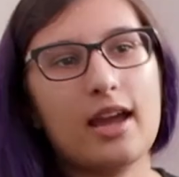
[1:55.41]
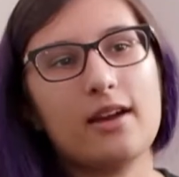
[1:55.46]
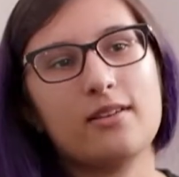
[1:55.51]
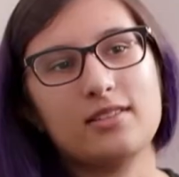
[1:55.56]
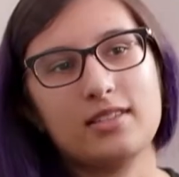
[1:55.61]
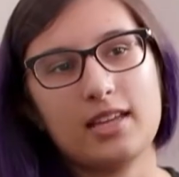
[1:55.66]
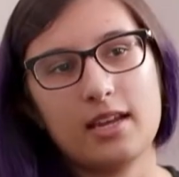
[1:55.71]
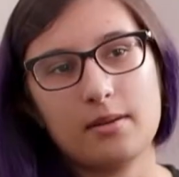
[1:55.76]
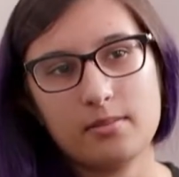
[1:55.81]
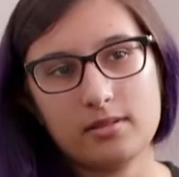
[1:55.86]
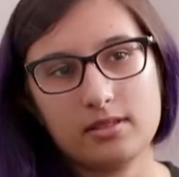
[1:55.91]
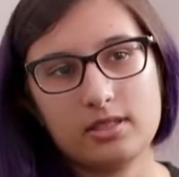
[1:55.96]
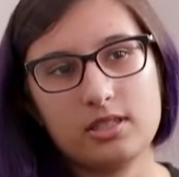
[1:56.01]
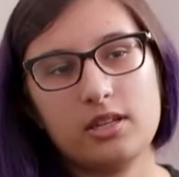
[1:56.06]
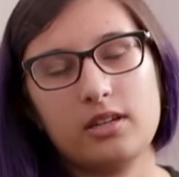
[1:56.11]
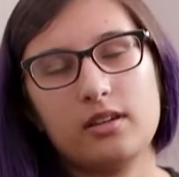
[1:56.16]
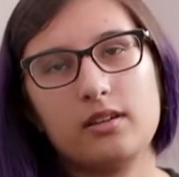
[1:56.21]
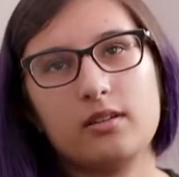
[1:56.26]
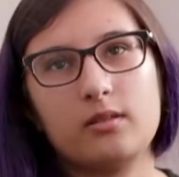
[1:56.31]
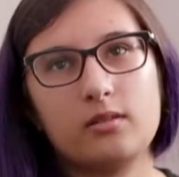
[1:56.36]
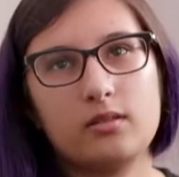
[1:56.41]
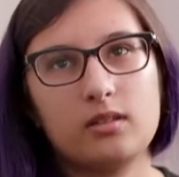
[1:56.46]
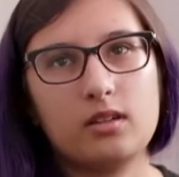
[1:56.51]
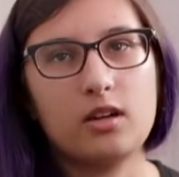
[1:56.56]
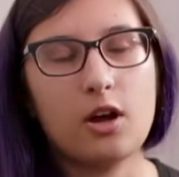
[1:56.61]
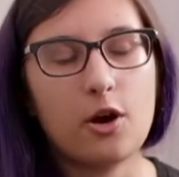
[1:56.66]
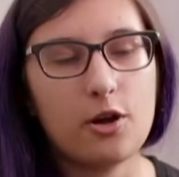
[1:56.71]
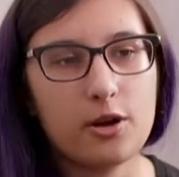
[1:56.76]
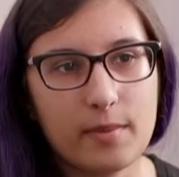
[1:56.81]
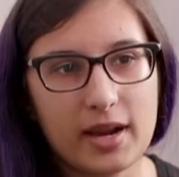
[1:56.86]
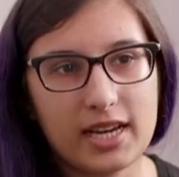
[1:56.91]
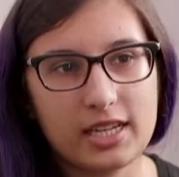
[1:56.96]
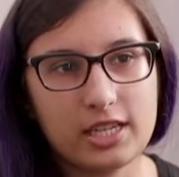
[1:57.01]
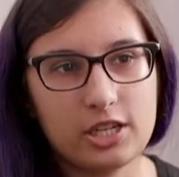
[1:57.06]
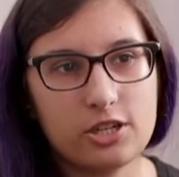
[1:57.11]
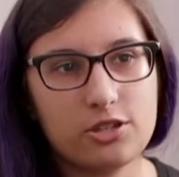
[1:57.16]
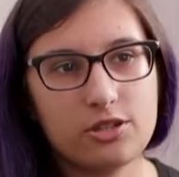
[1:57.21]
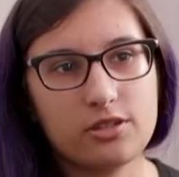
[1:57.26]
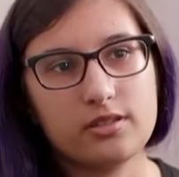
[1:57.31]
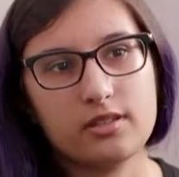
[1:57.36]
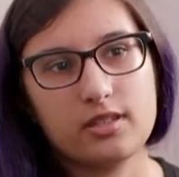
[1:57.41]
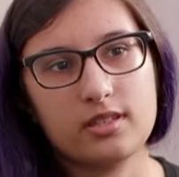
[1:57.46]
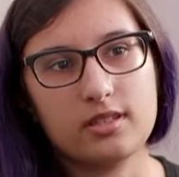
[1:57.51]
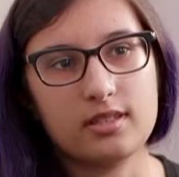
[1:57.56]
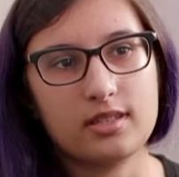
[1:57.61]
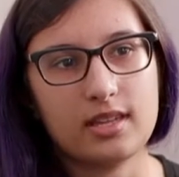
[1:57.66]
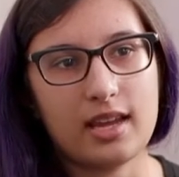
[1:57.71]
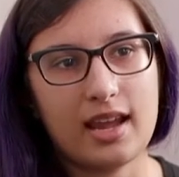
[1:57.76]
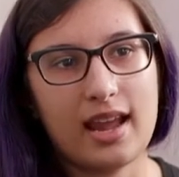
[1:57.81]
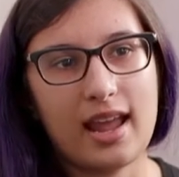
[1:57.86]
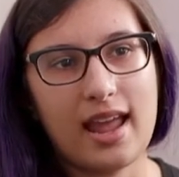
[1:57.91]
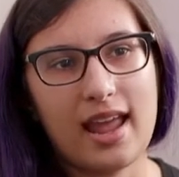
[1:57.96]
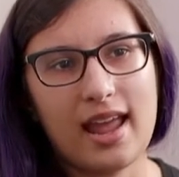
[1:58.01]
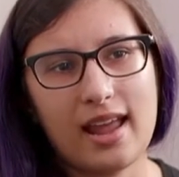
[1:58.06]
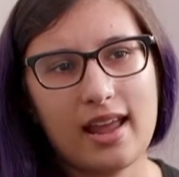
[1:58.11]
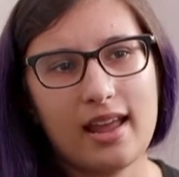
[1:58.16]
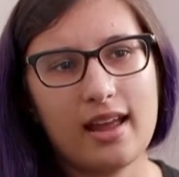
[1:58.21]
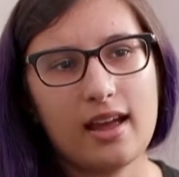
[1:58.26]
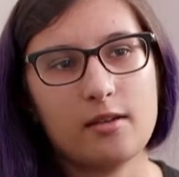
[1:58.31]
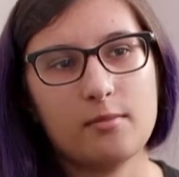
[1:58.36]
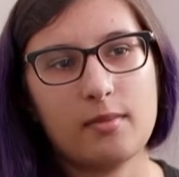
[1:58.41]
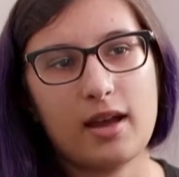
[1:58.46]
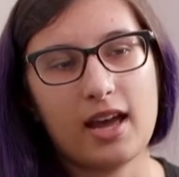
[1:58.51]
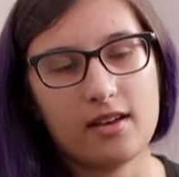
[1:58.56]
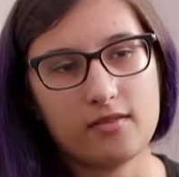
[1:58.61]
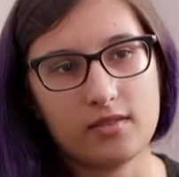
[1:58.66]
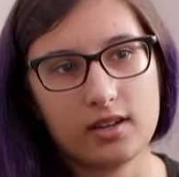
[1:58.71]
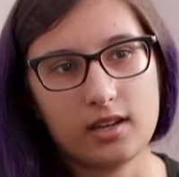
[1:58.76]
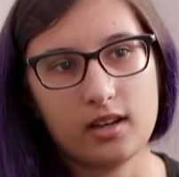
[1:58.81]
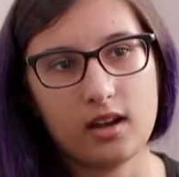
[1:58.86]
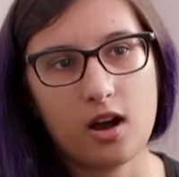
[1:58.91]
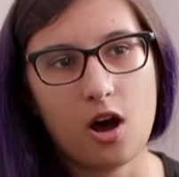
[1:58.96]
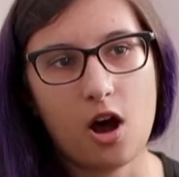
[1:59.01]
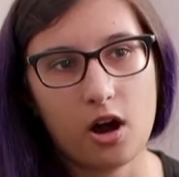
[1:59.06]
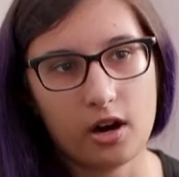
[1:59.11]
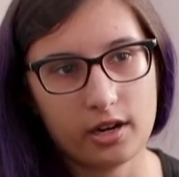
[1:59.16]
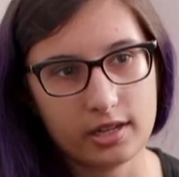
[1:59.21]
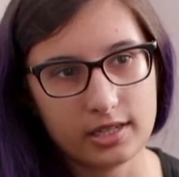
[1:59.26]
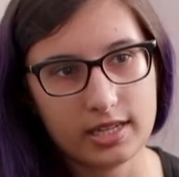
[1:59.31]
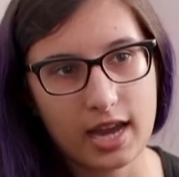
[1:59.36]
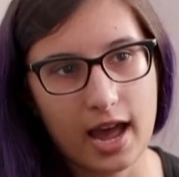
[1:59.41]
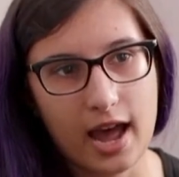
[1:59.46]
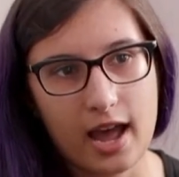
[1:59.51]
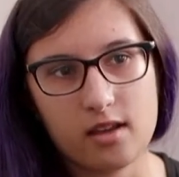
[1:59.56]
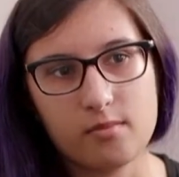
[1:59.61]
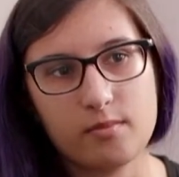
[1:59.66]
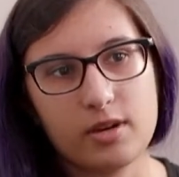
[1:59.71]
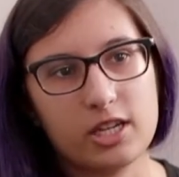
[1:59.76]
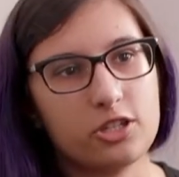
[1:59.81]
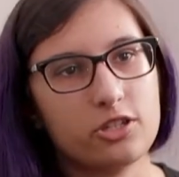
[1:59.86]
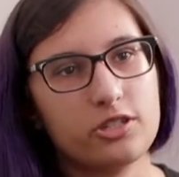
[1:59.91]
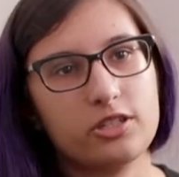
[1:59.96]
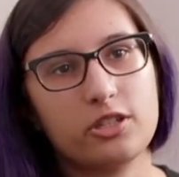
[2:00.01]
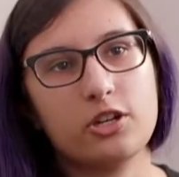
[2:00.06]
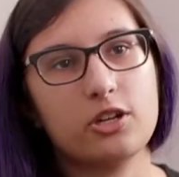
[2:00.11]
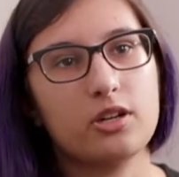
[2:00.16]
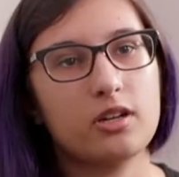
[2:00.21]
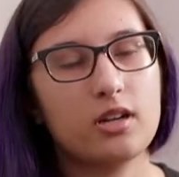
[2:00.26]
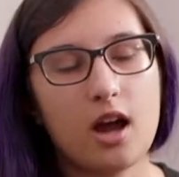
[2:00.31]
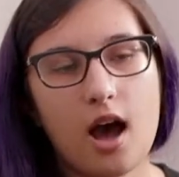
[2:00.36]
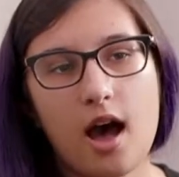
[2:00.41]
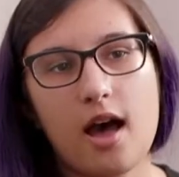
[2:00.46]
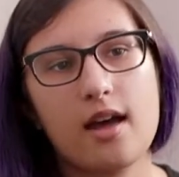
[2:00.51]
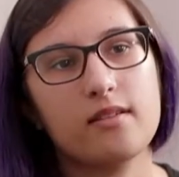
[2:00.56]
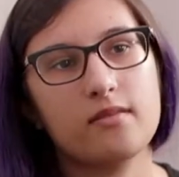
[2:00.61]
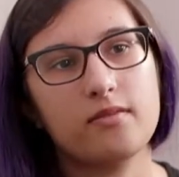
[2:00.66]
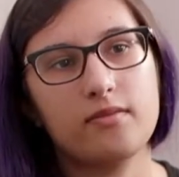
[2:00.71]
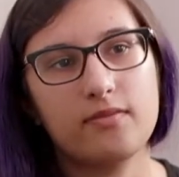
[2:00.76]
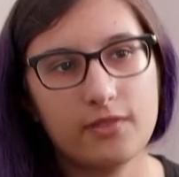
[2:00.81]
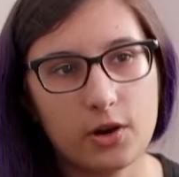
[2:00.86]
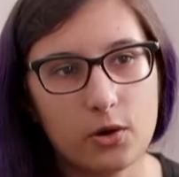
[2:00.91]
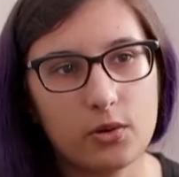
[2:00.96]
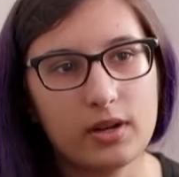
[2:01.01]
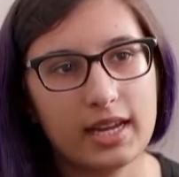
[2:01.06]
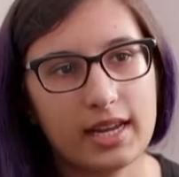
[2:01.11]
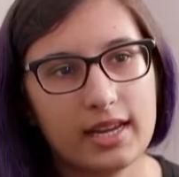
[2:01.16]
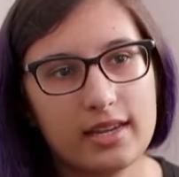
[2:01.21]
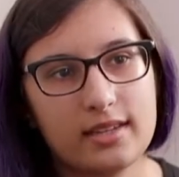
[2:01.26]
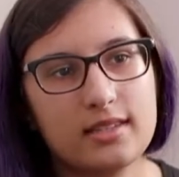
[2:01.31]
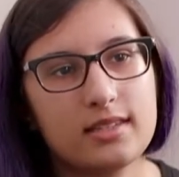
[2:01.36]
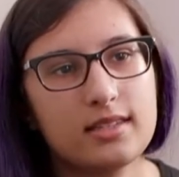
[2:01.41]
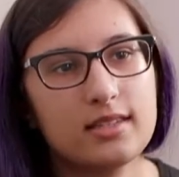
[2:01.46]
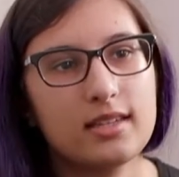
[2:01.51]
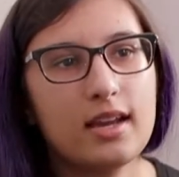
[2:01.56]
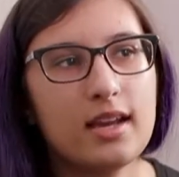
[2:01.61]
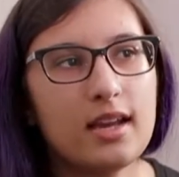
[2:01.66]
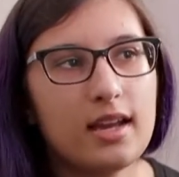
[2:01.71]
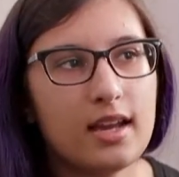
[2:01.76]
I was able to go to my teachers and say, hey, I'm having a hard time. I just could not focus.